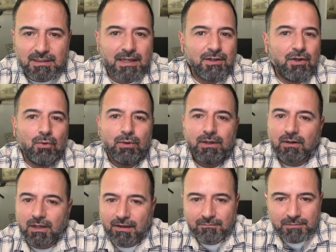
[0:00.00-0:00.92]
I know we
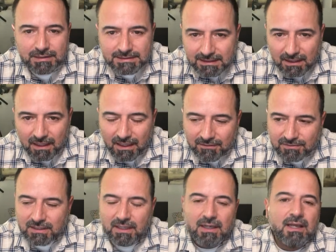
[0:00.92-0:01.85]
all have busy
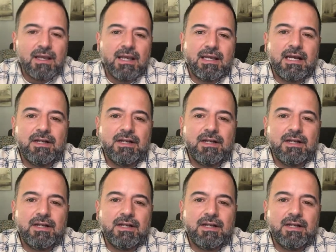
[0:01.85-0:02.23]
lives, and